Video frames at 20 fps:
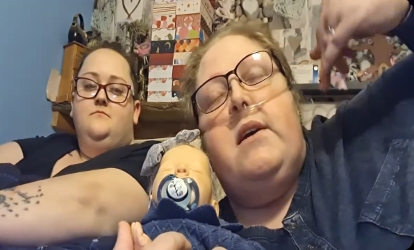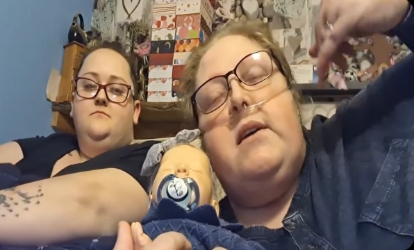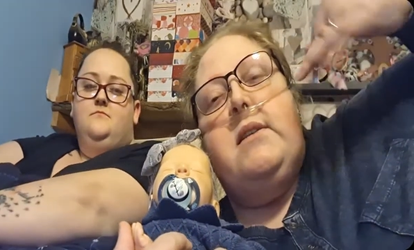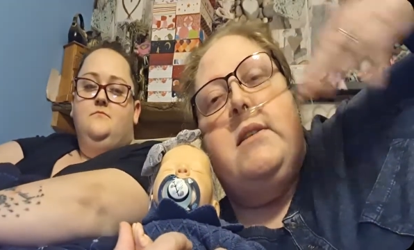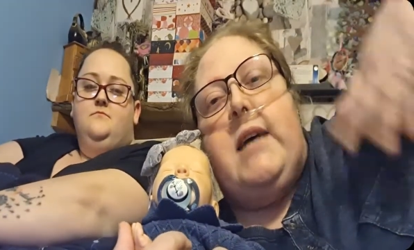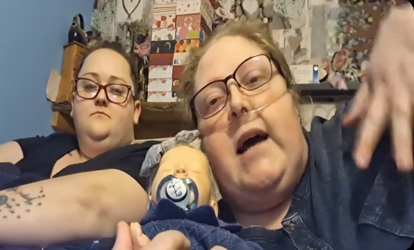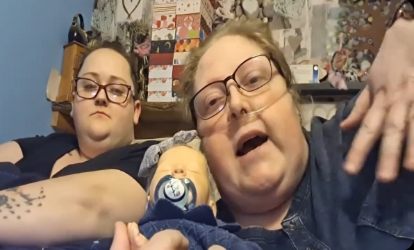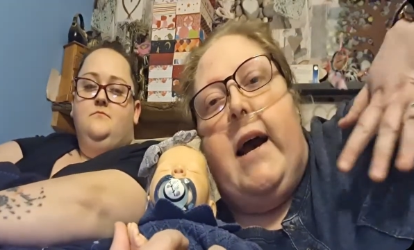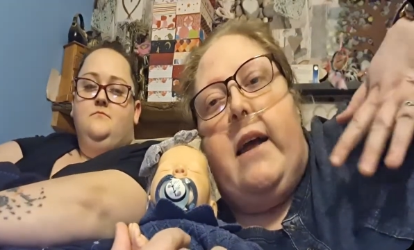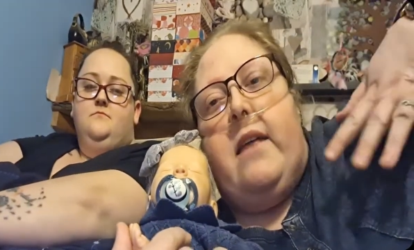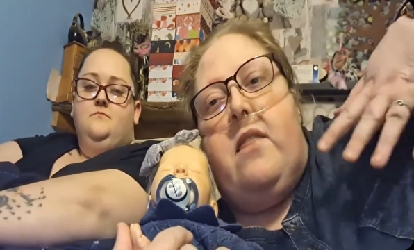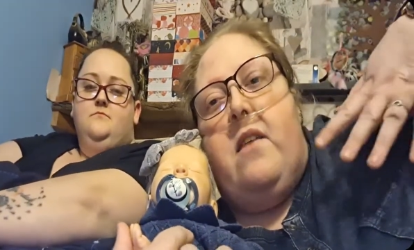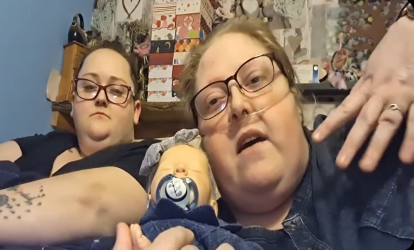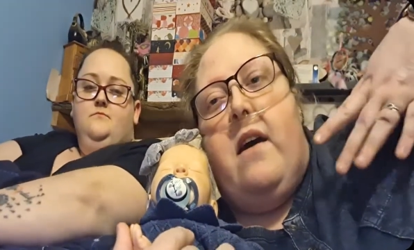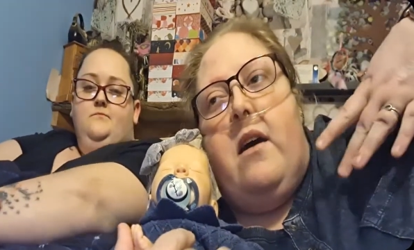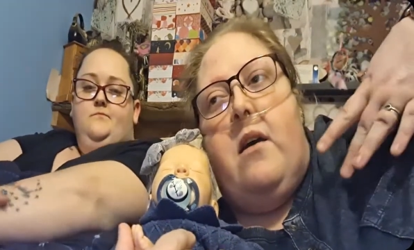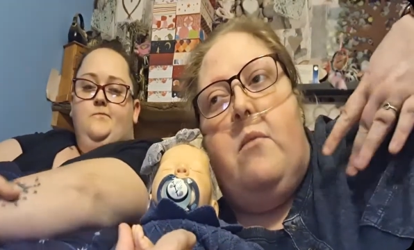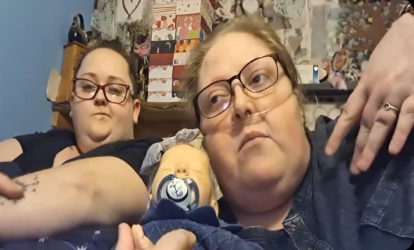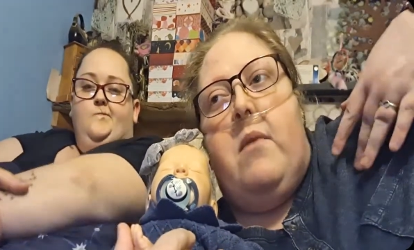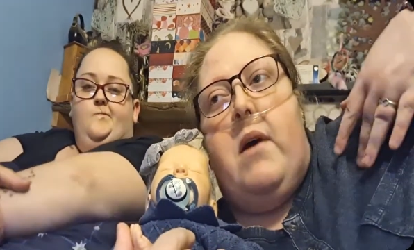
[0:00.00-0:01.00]
Speaker 1: tag
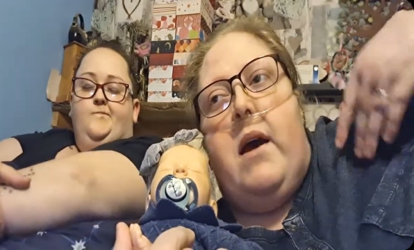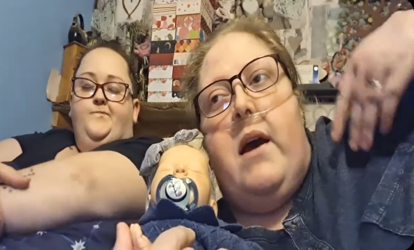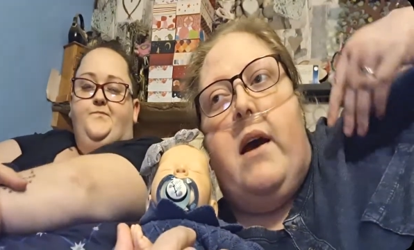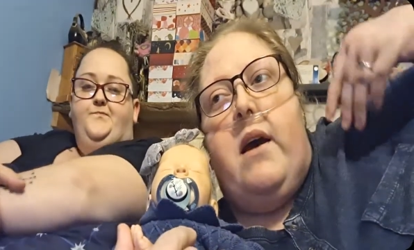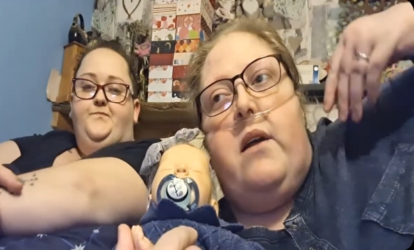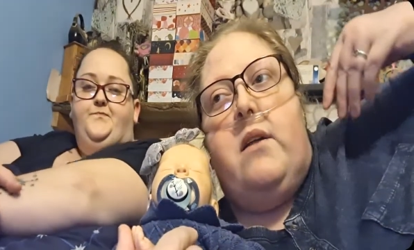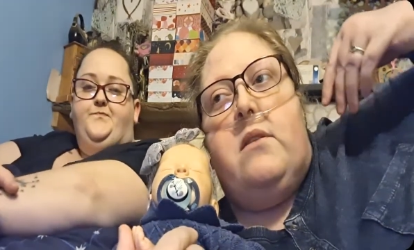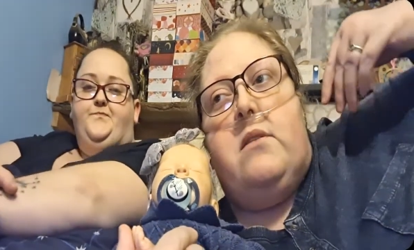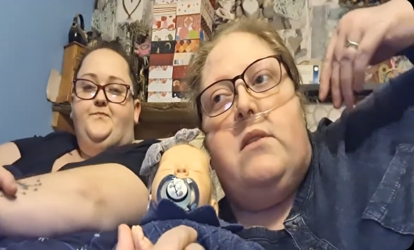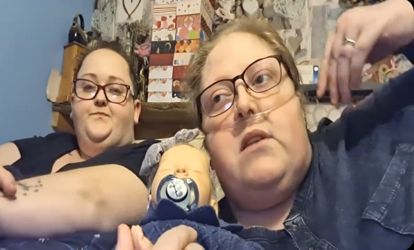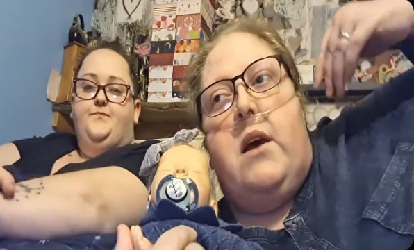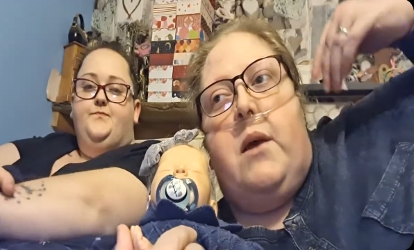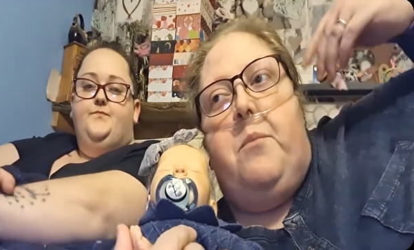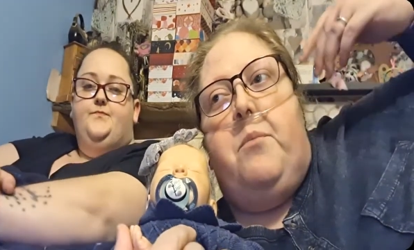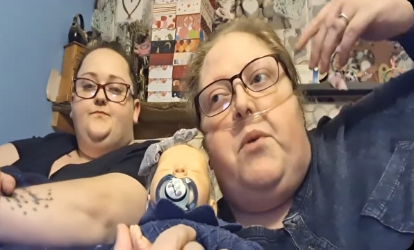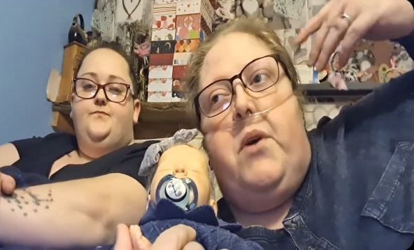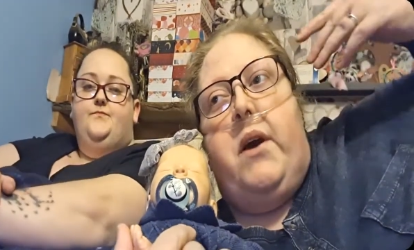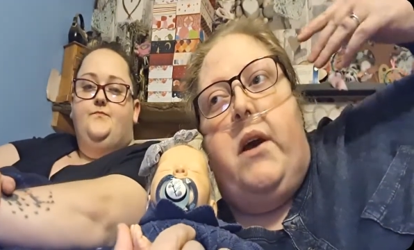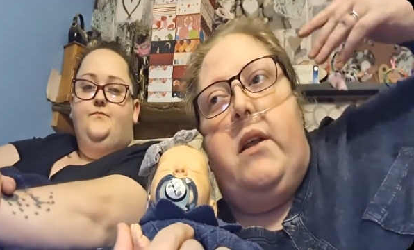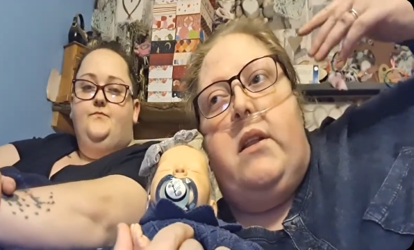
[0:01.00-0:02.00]
them and like
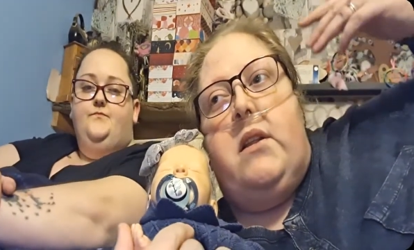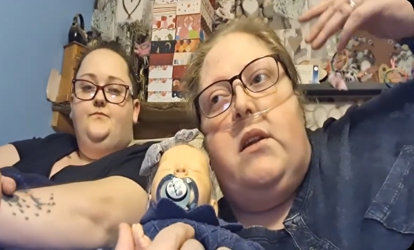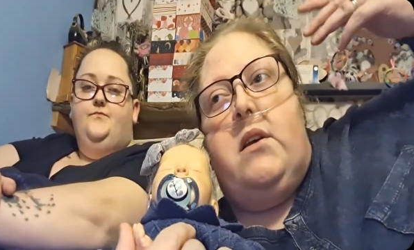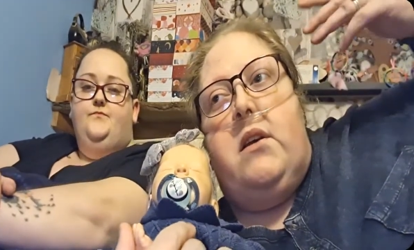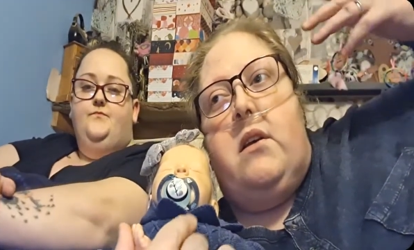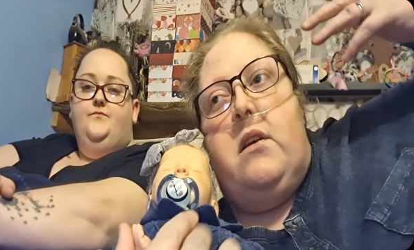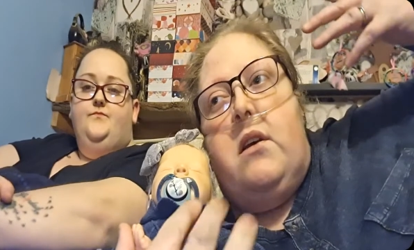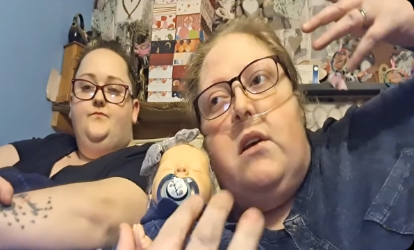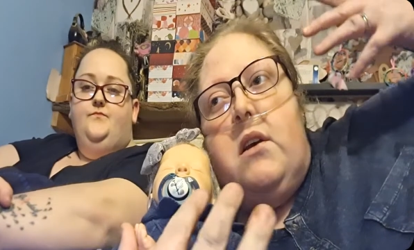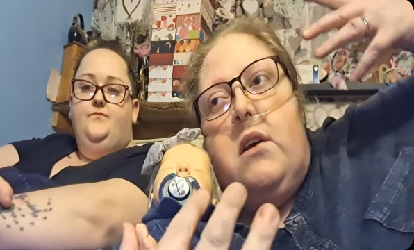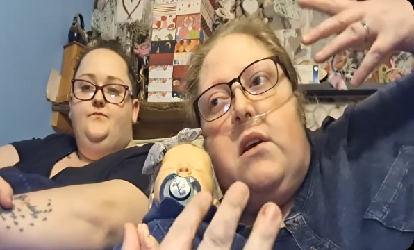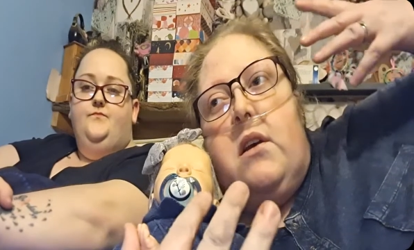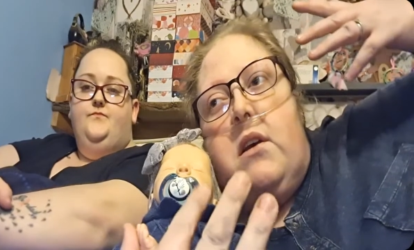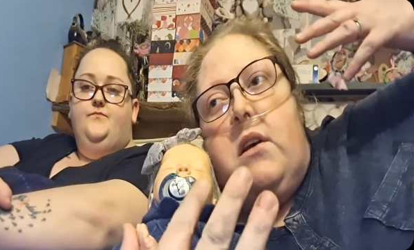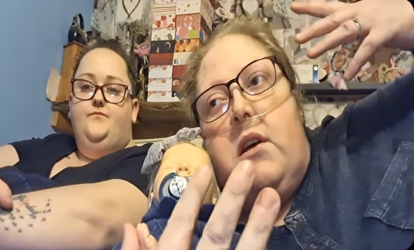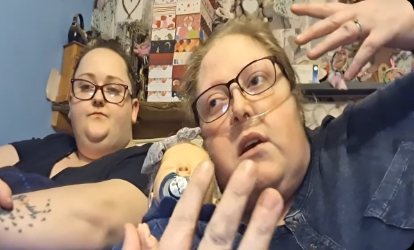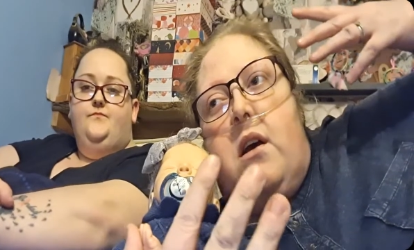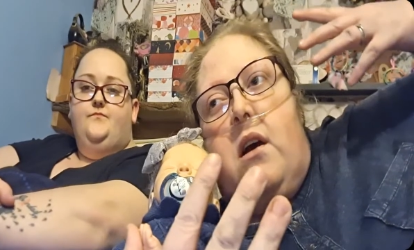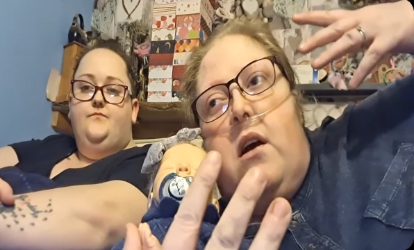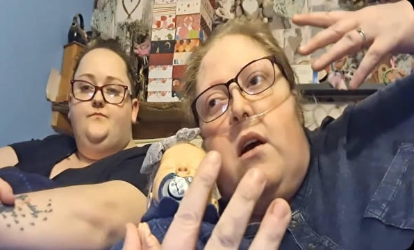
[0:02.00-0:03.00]
put in the
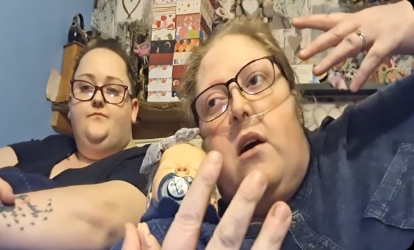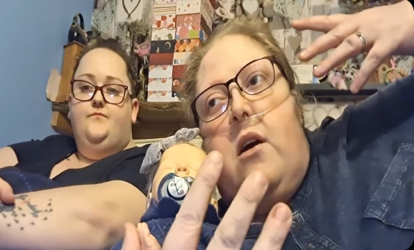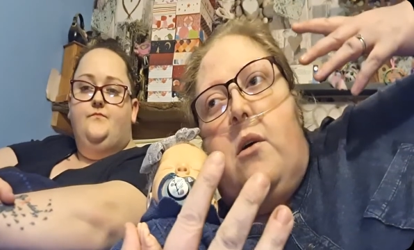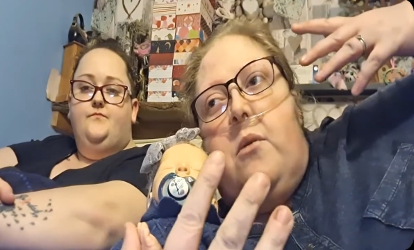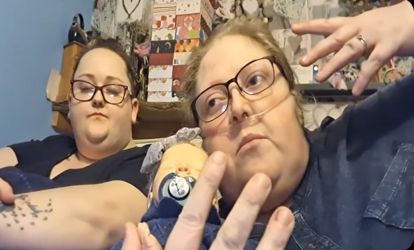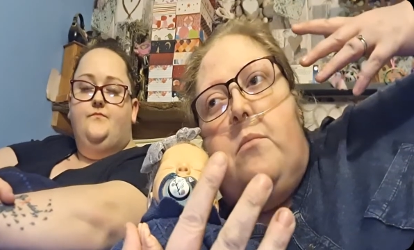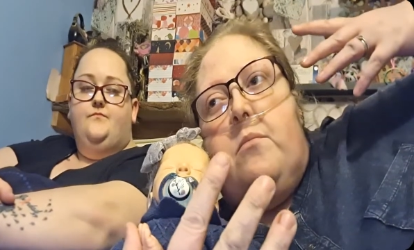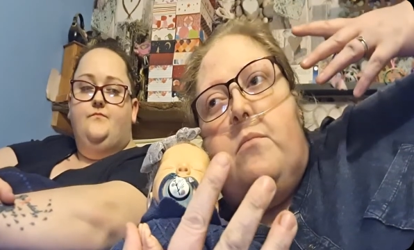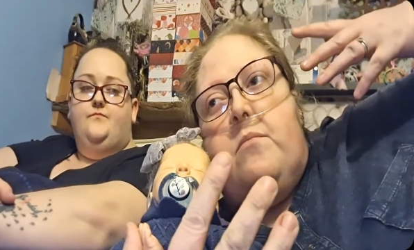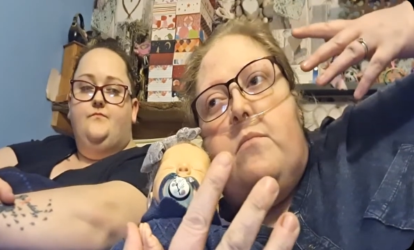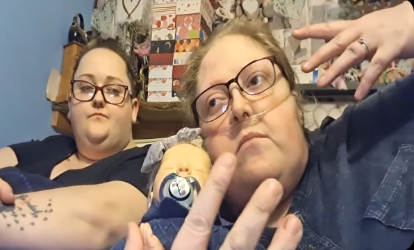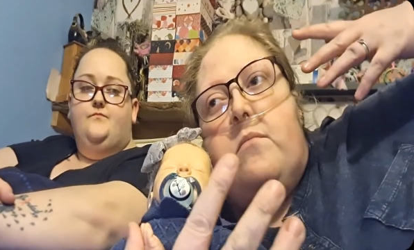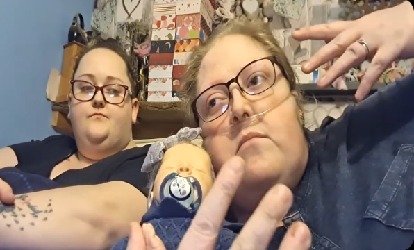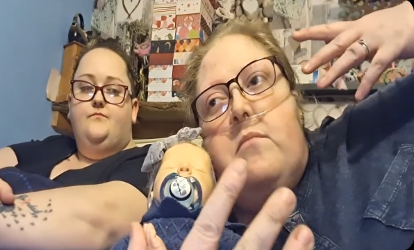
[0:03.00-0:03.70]
um,